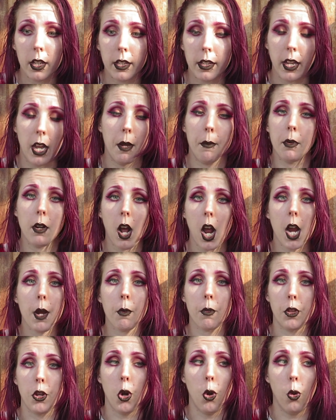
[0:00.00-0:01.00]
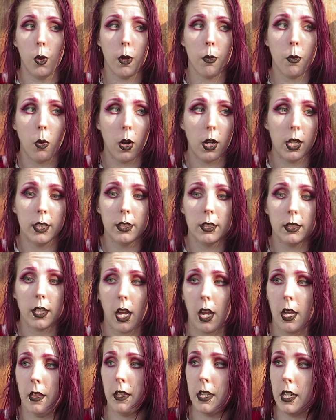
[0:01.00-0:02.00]
Gabe and I were the only ones,
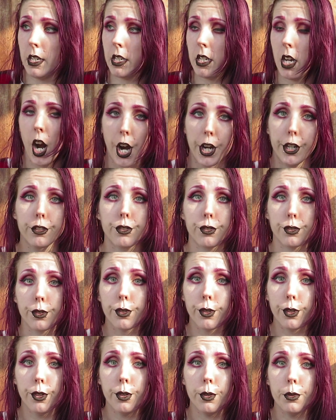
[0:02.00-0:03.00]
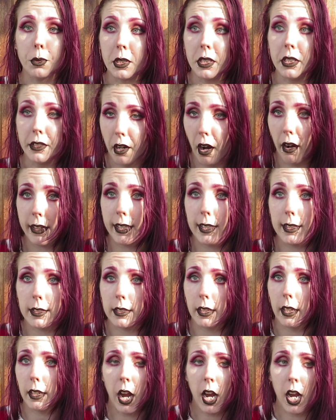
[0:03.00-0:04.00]
the entire circle, who did not get
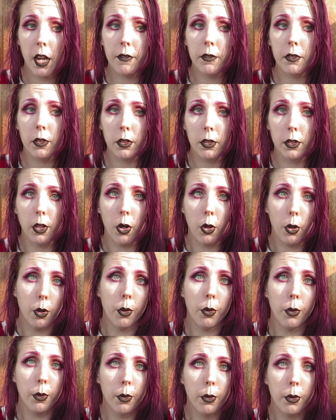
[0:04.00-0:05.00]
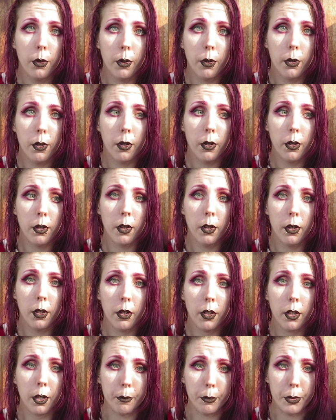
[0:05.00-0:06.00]
sick. I have low
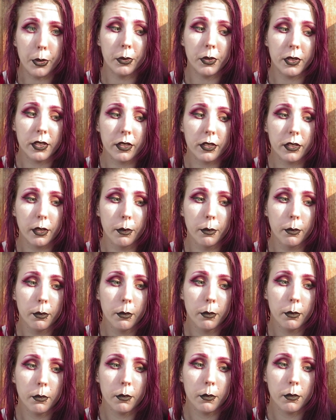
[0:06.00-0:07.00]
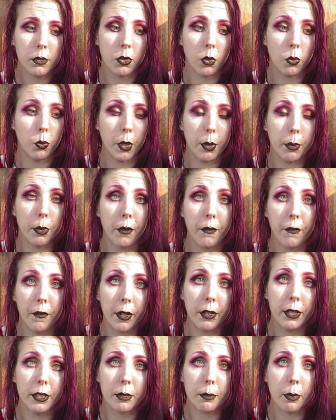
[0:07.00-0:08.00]
immune system, so we were
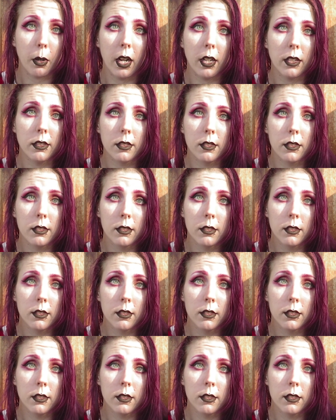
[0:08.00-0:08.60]
very surprised